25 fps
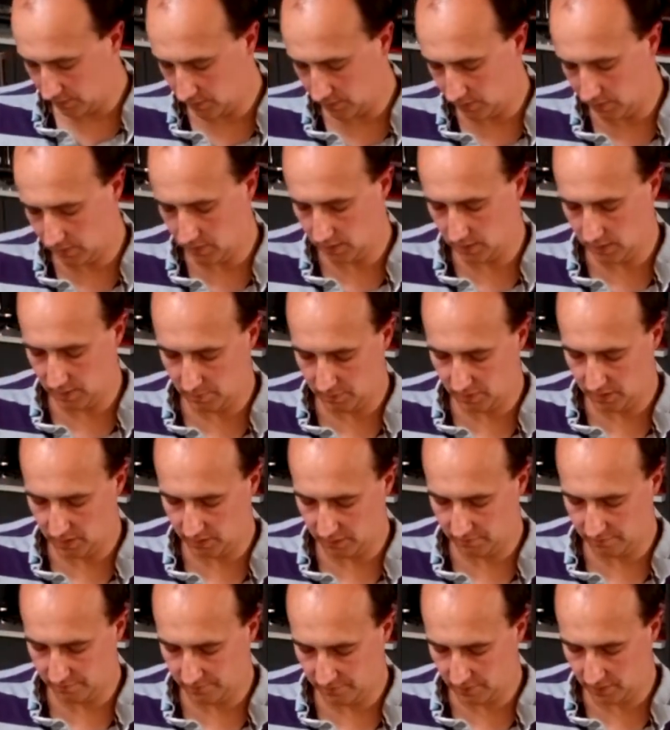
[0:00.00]
and then my other
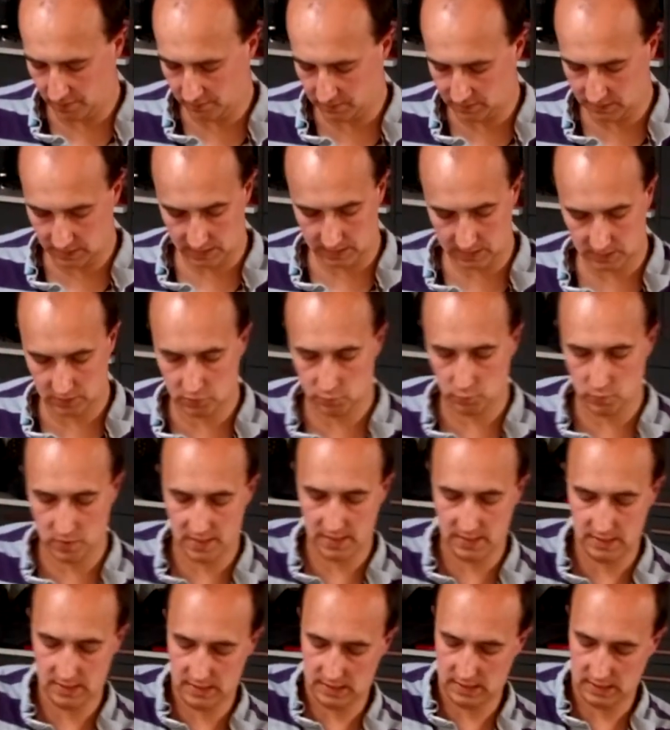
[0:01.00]
5, so that's
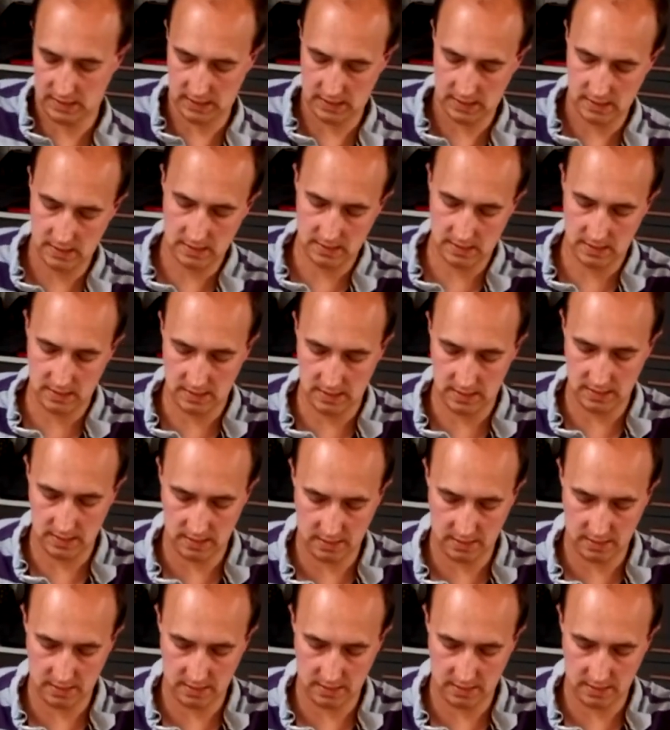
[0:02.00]
20, and then